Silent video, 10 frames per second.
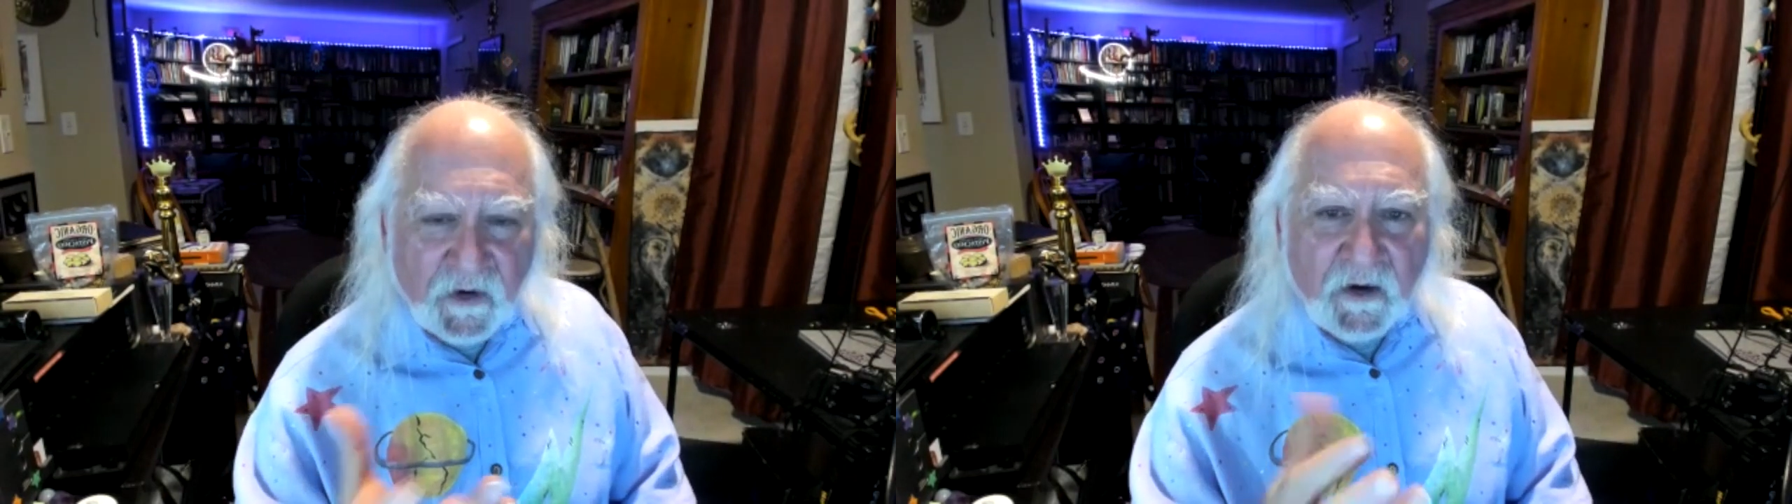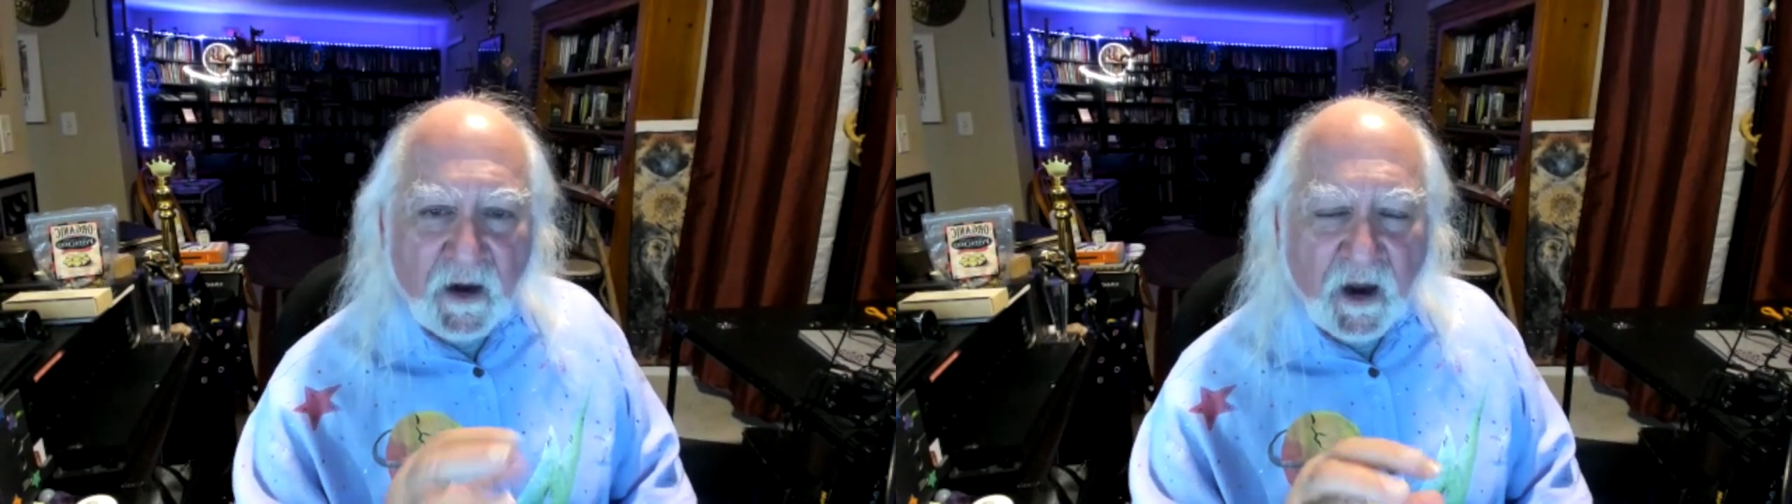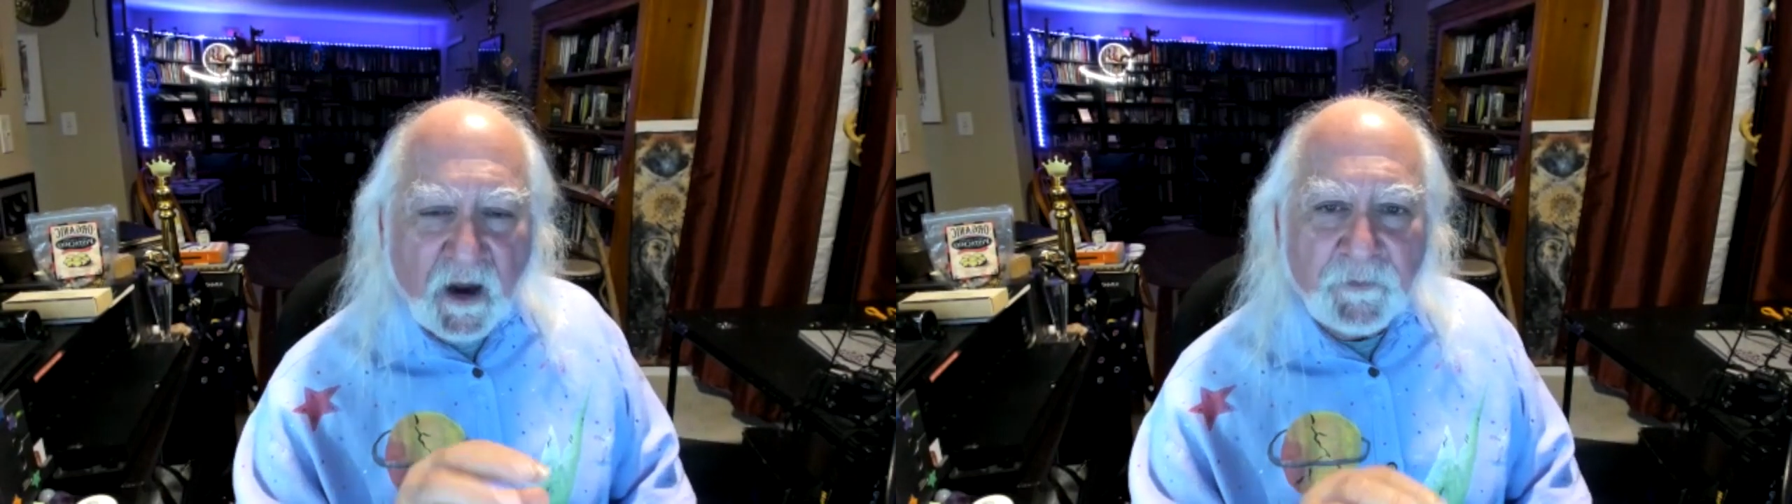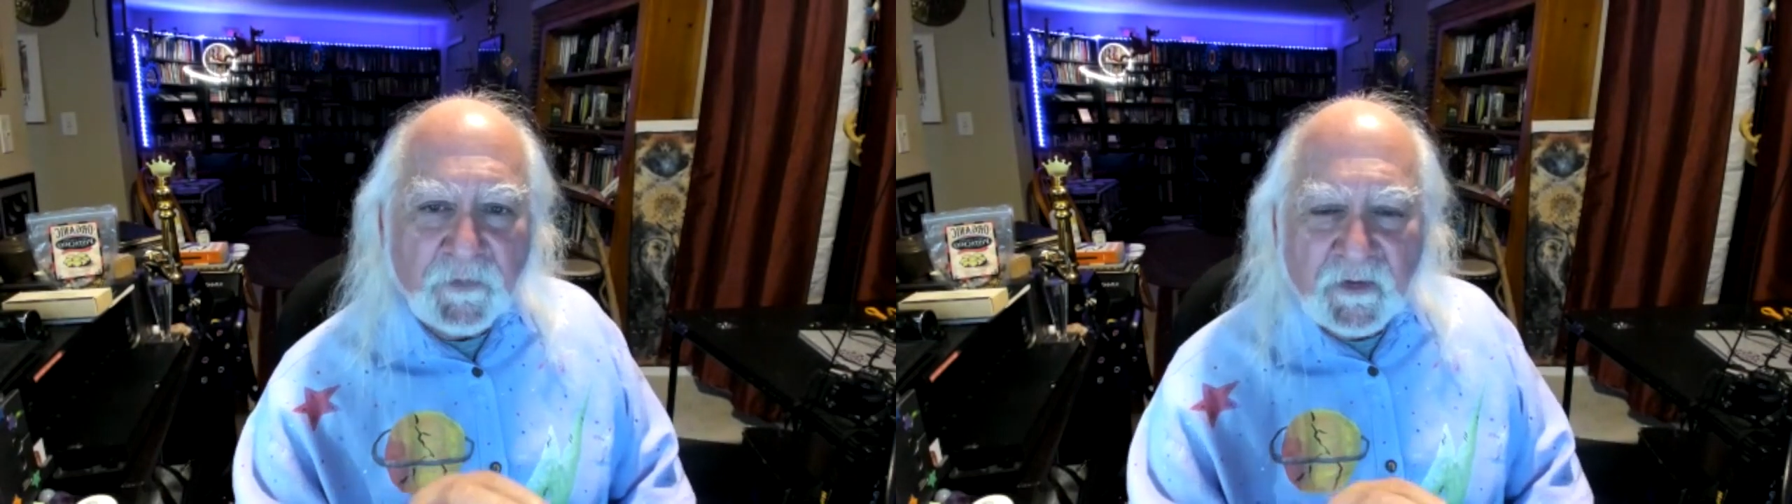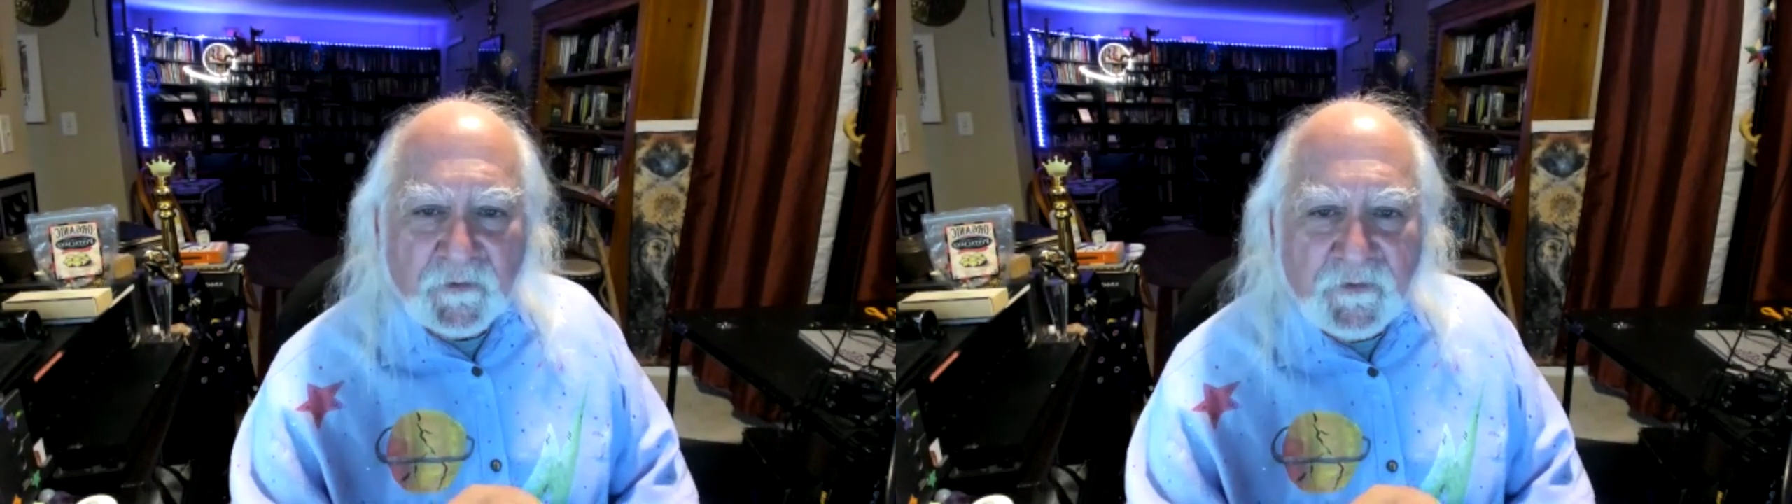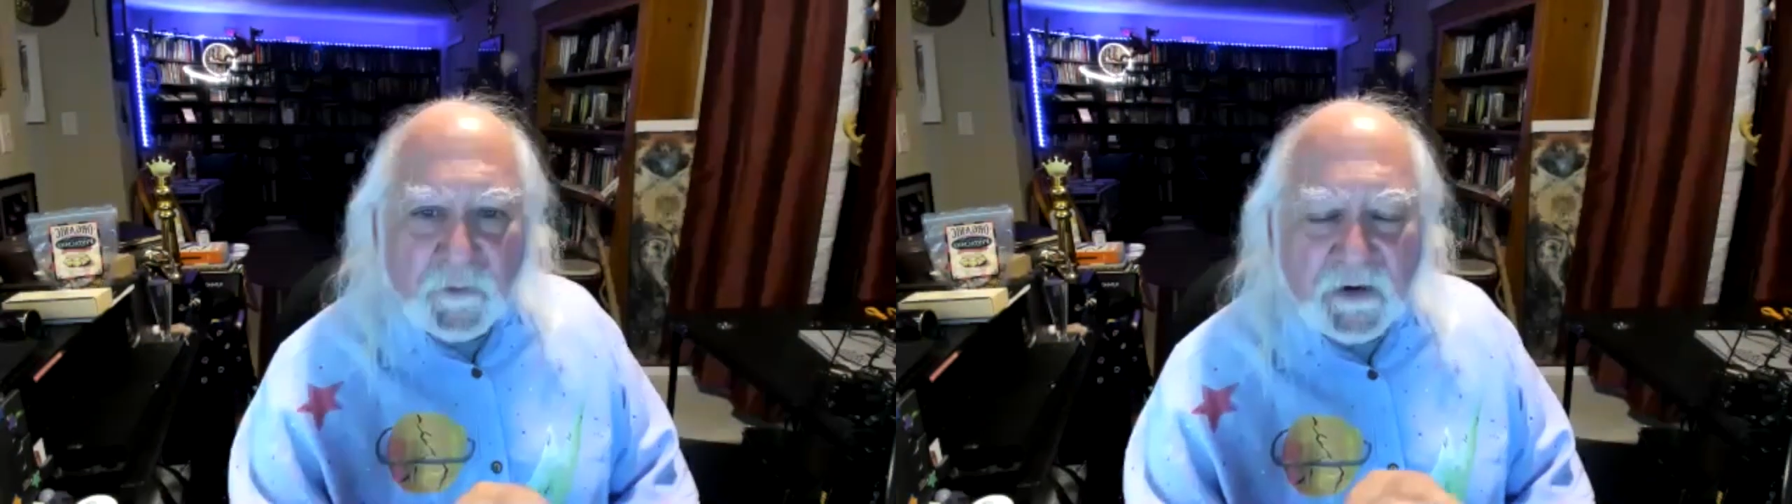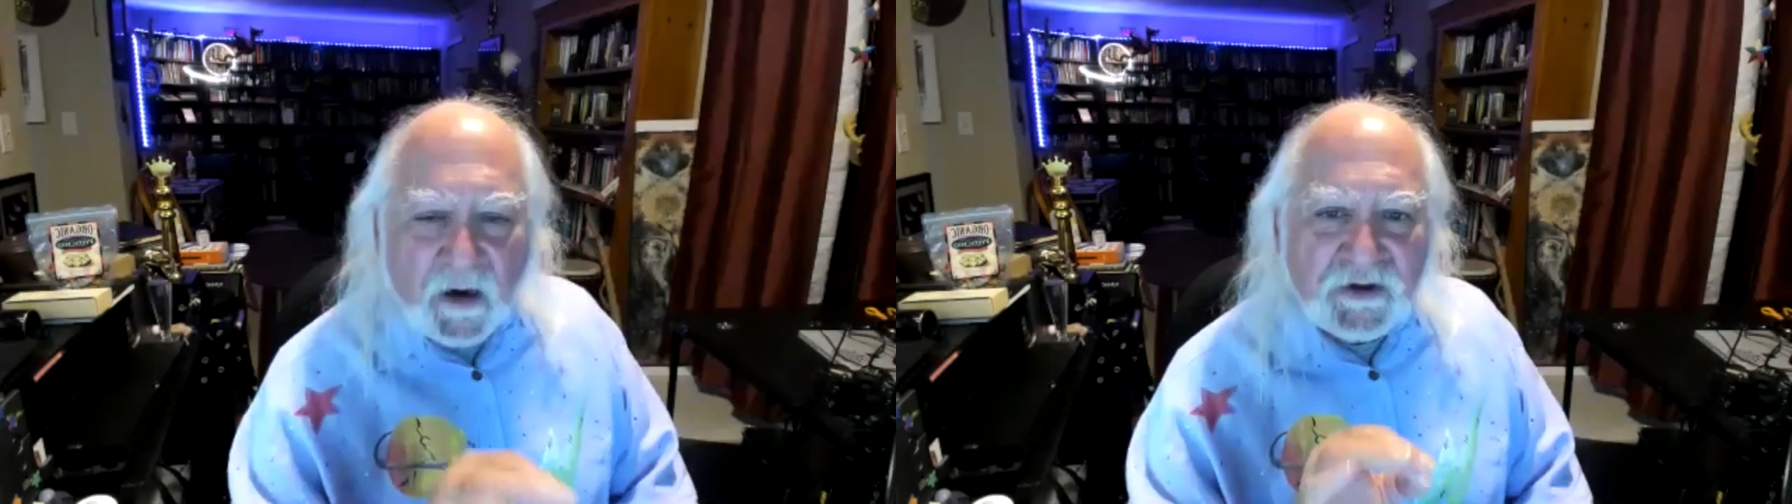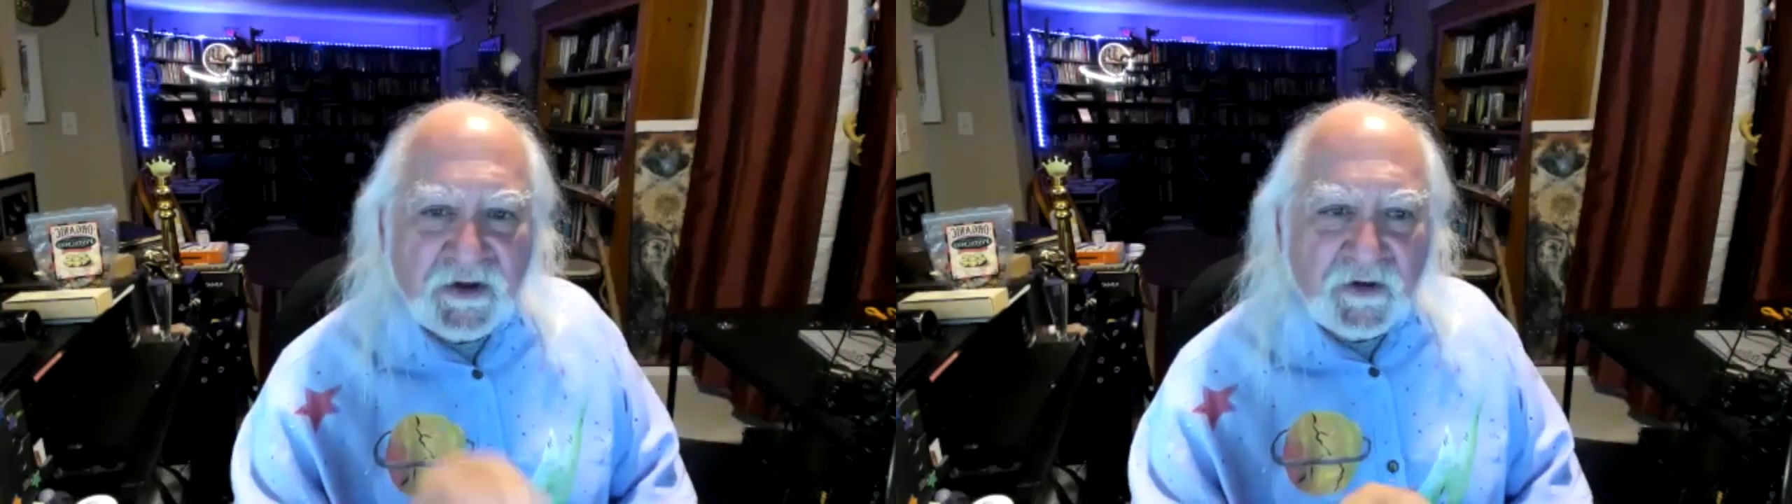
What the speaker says: The Fibonacci